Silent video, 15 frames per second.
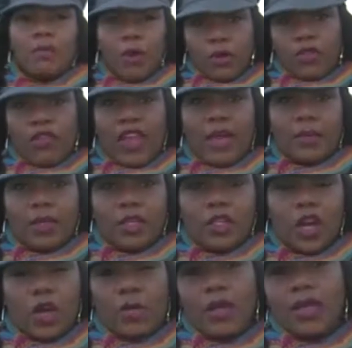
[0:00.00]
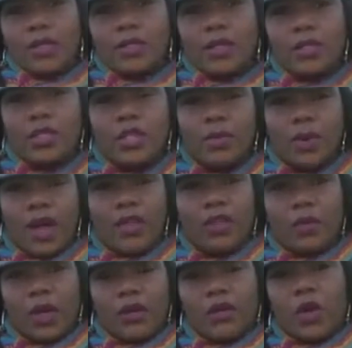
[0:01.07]
Both families are being assisted by
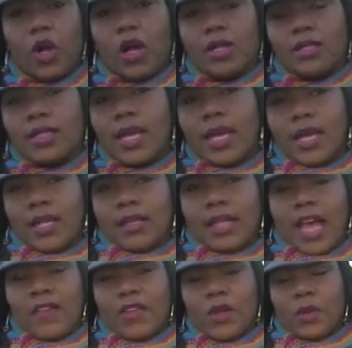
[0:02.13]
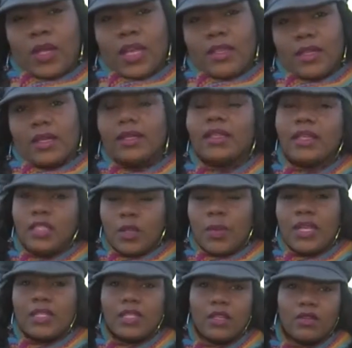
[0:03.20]
the Red Cross. Live in Olathe, Lisa
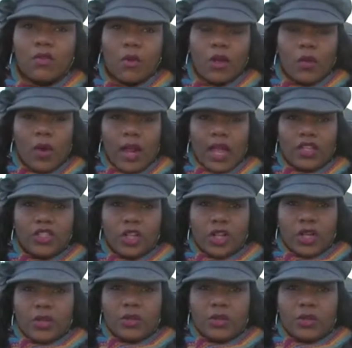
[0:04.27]
Benson, 41 Action